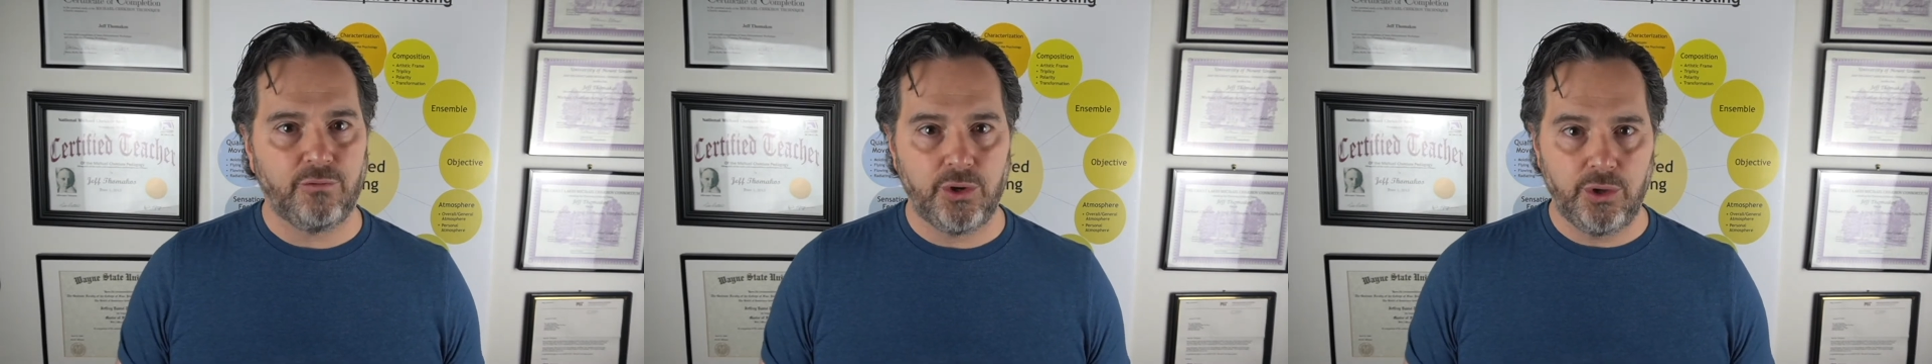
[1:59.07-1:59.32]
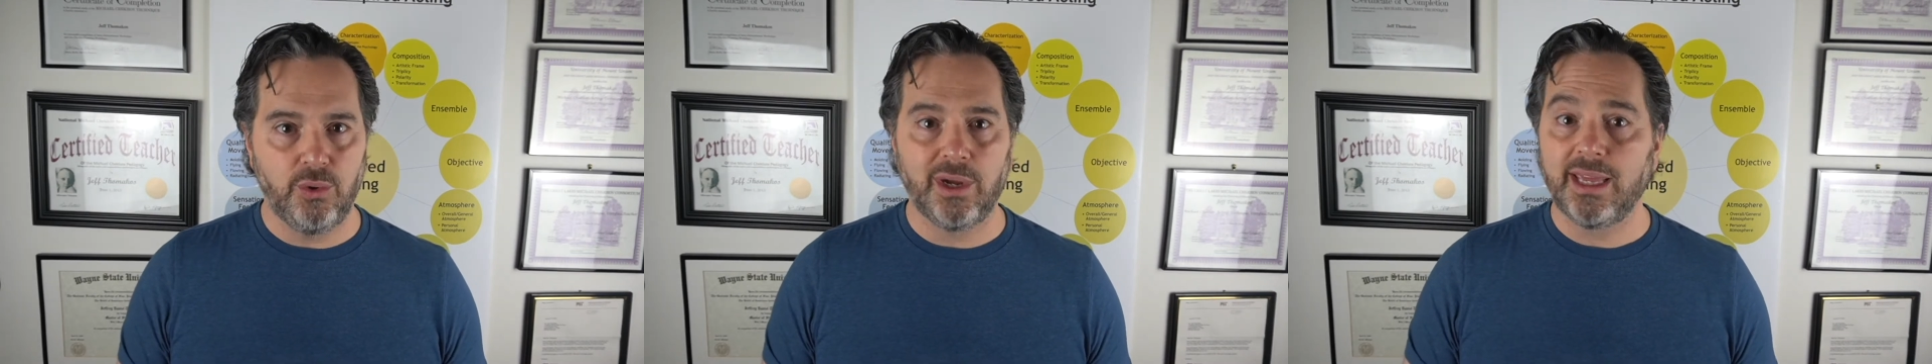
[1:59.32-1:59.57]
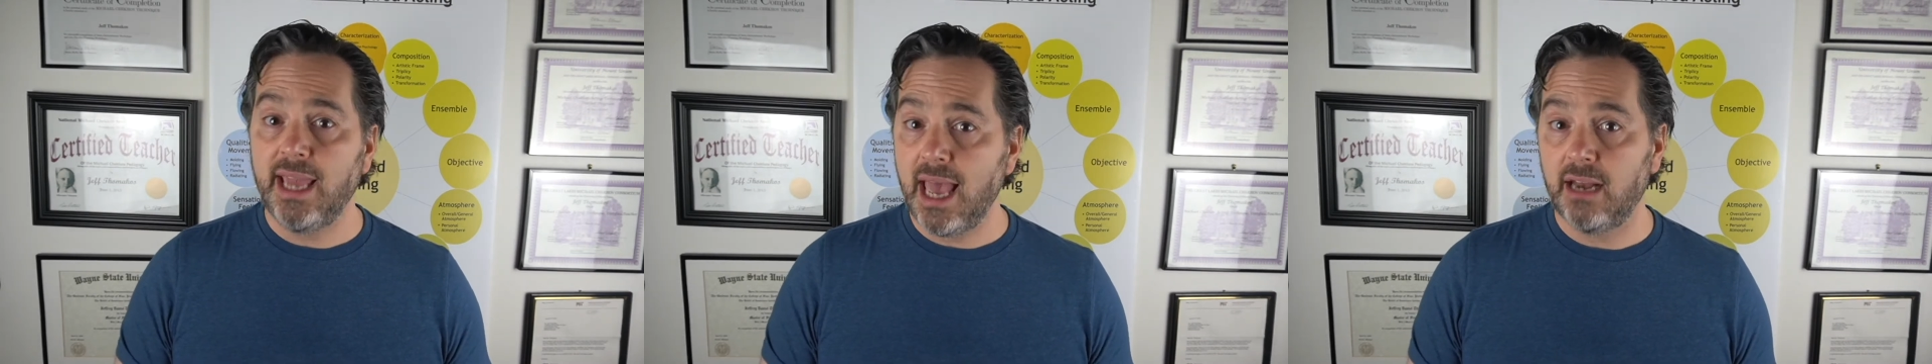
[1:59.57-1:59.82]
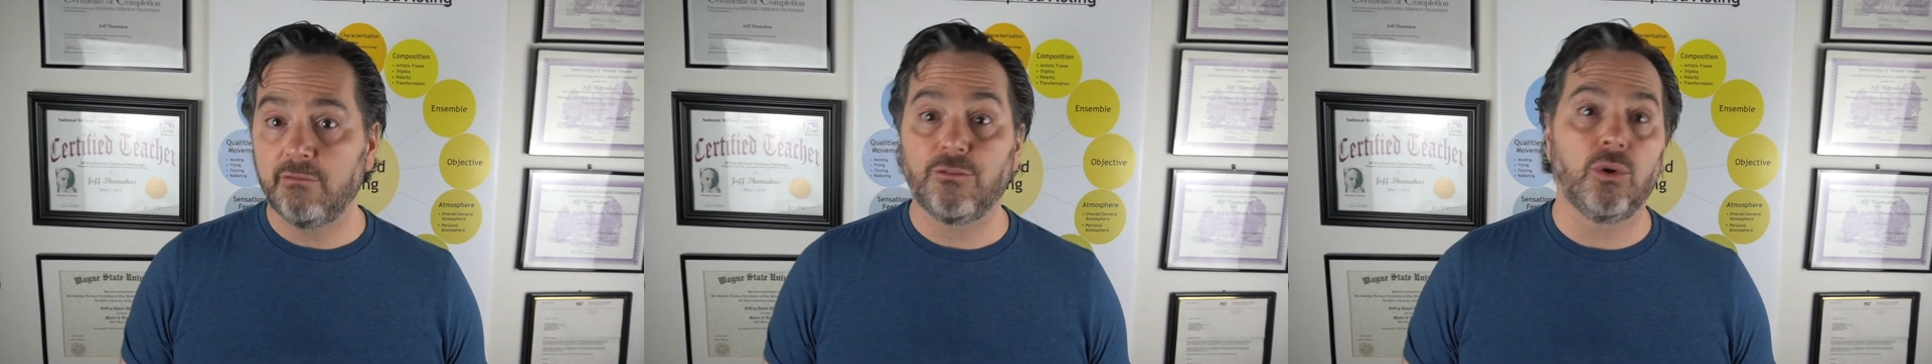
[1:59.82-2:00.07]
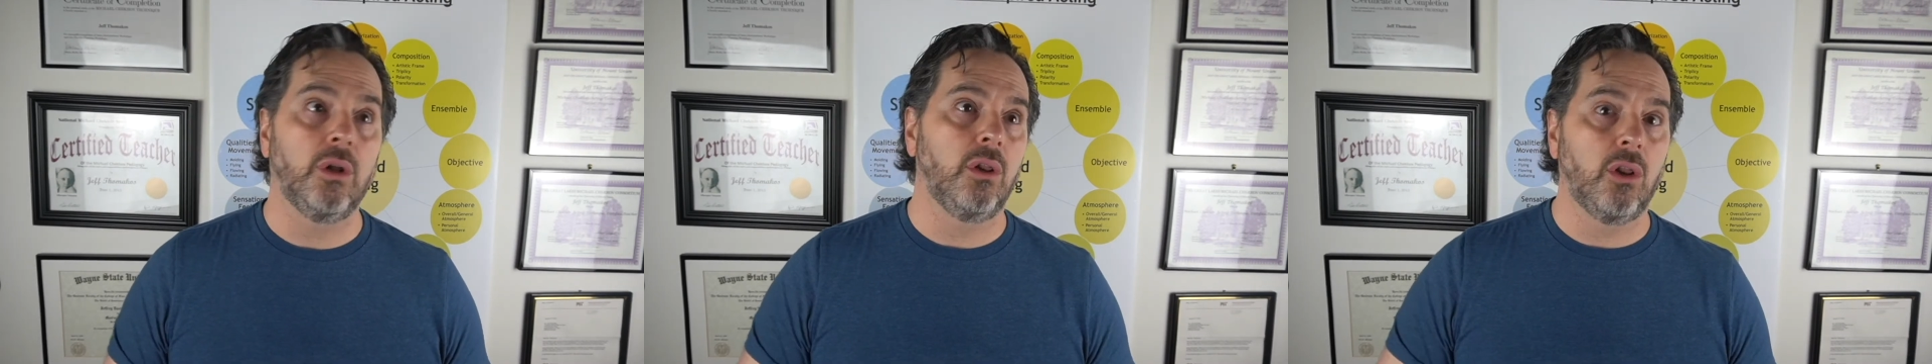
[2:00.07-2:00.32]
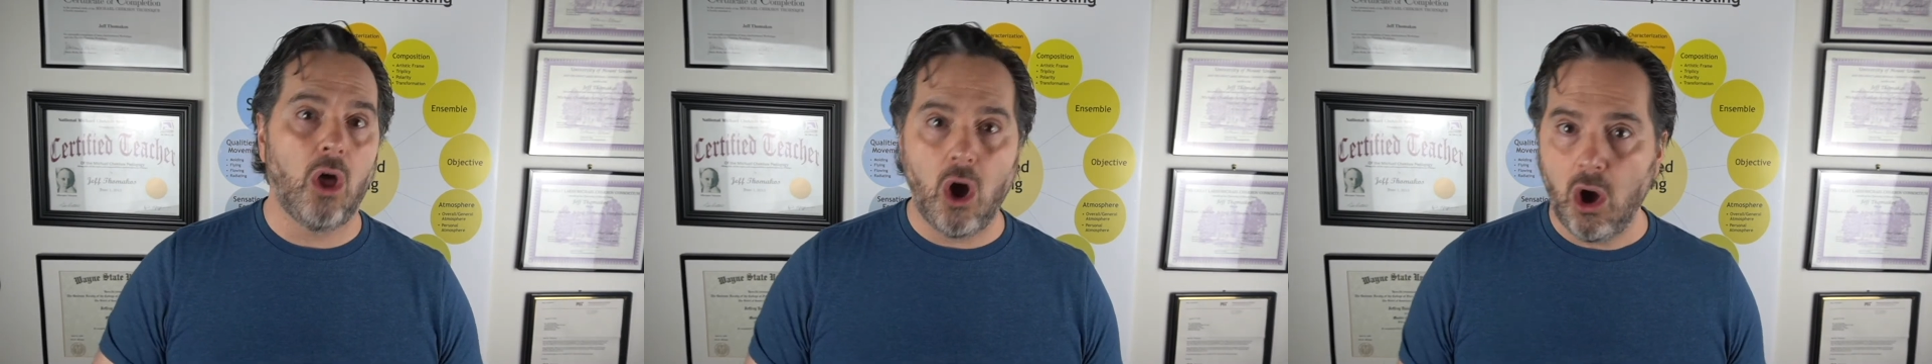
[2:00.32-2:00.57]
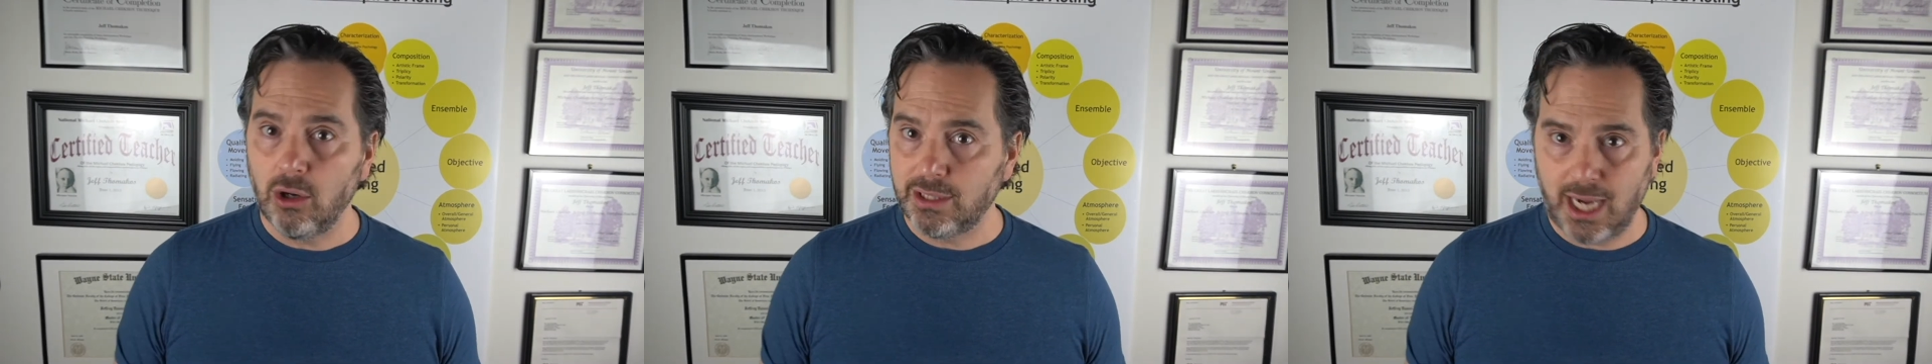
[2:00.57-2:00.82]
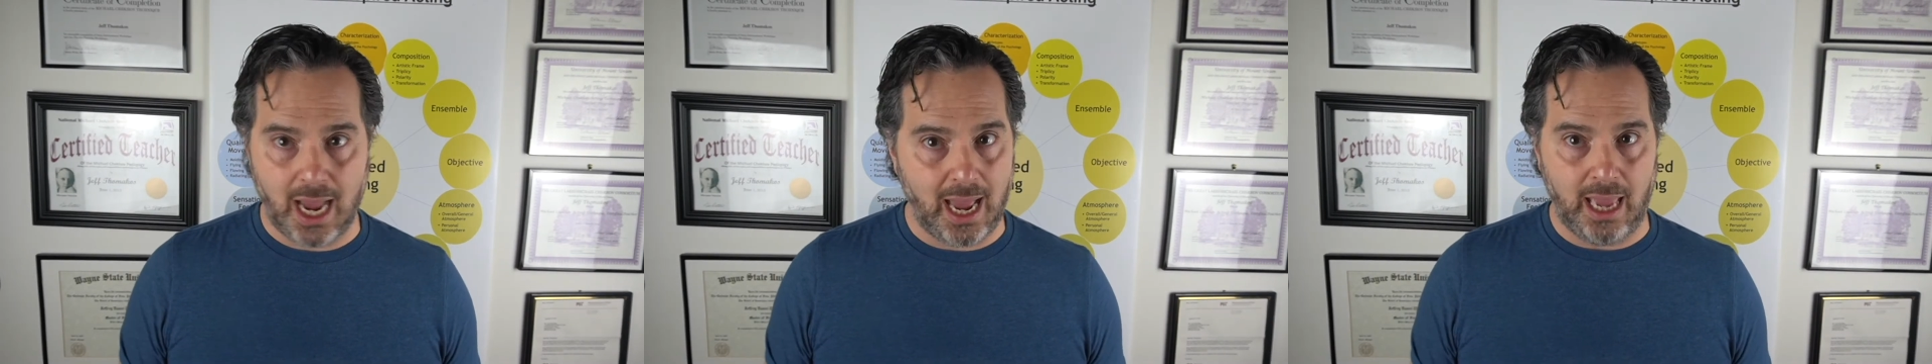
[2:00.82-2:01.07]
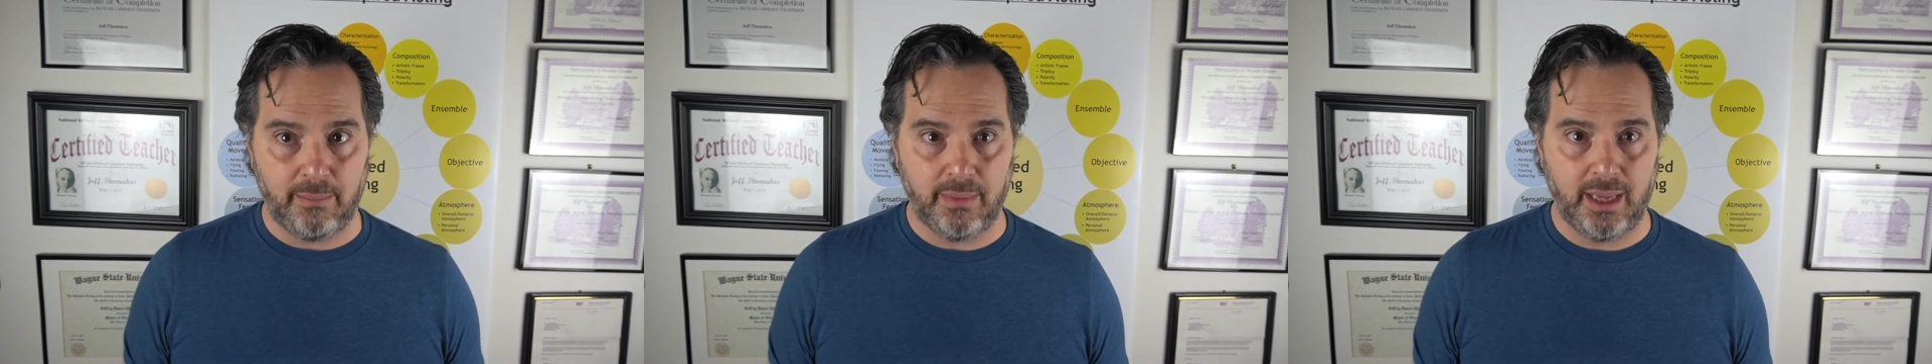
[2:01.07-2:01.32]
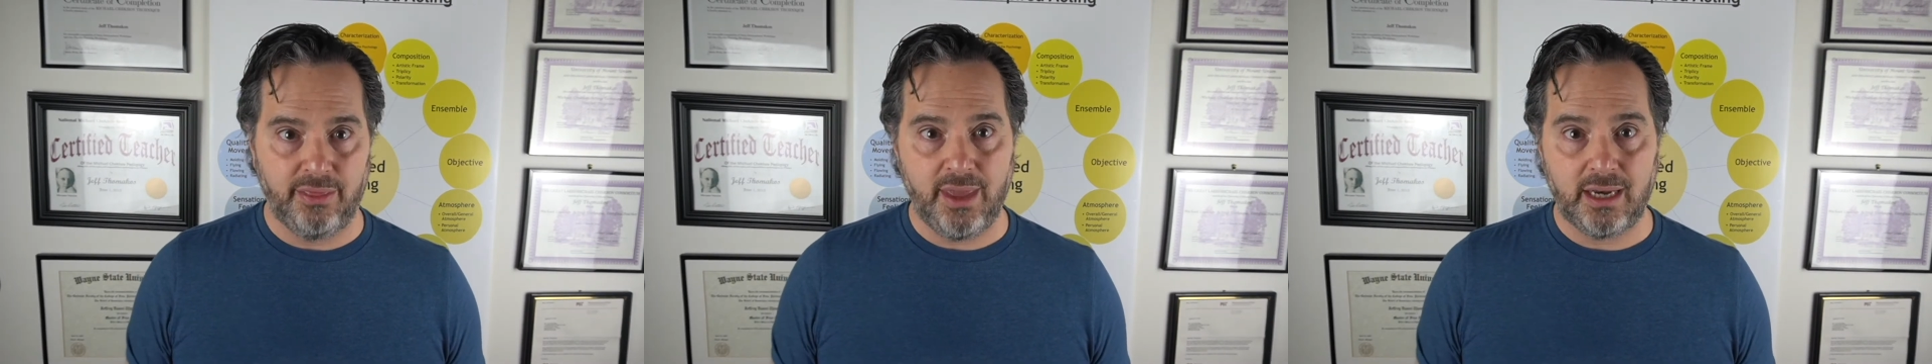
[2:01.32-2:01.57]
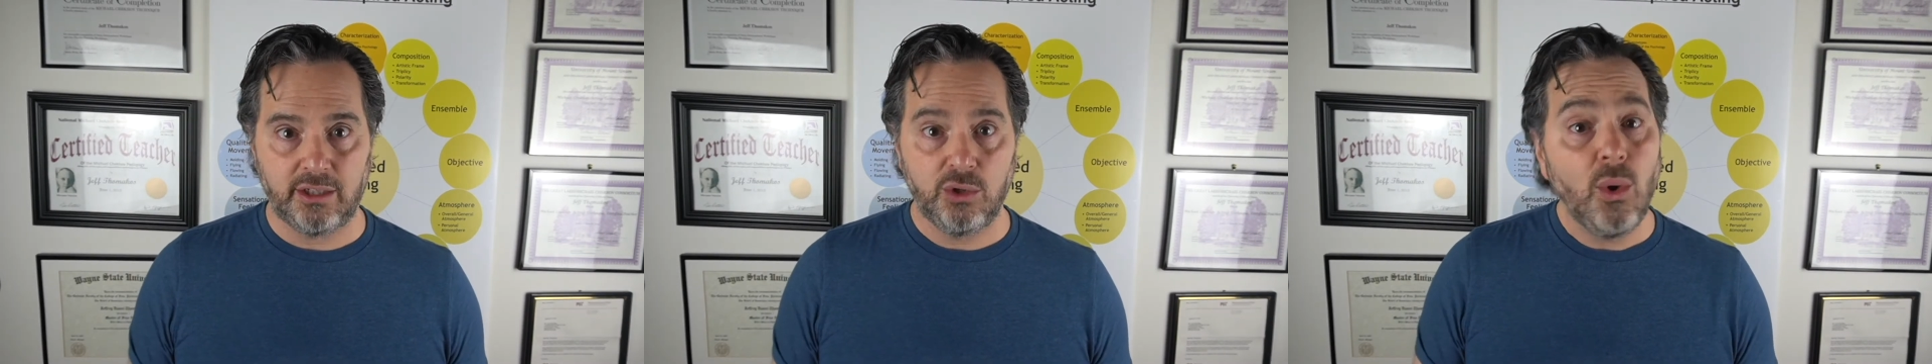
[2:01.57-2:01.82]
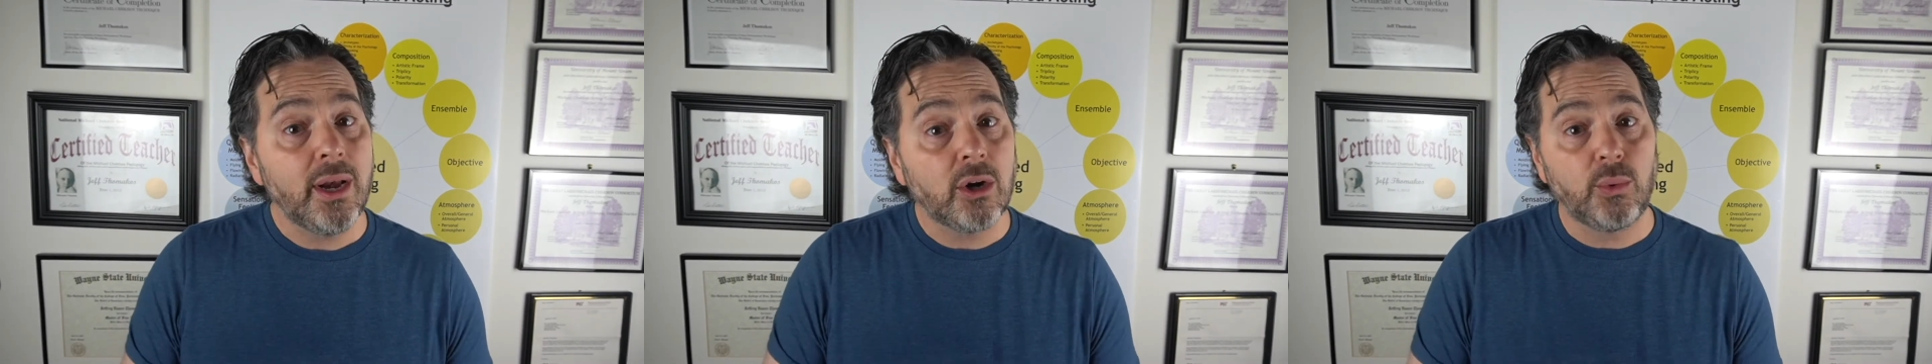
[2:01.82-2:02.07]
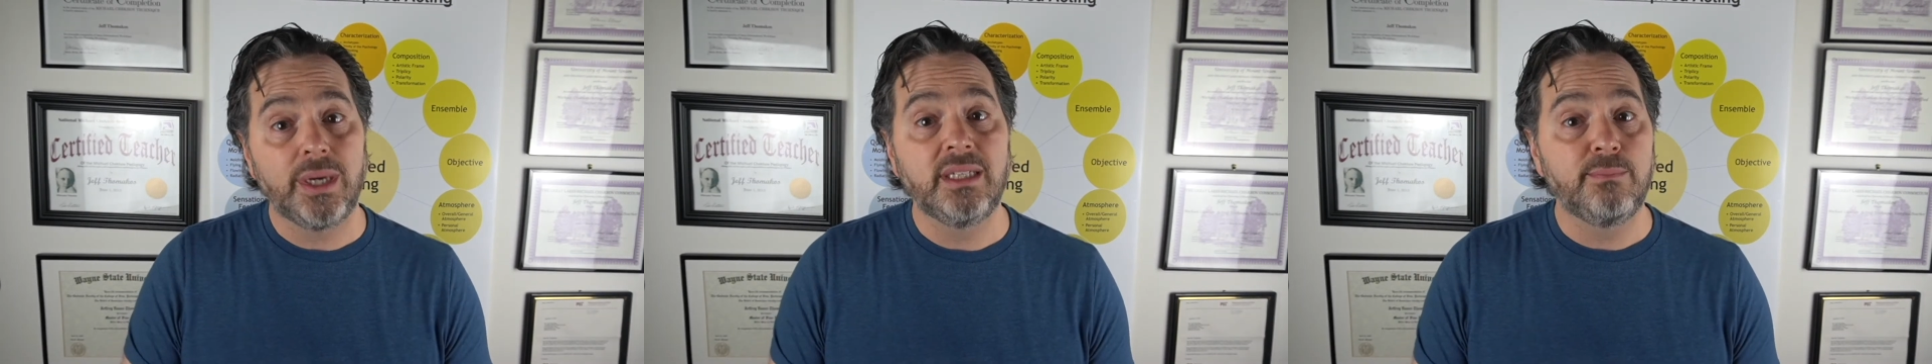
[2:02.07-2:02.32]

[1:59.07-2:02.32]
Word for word: for you again for a long time, and that you had agreed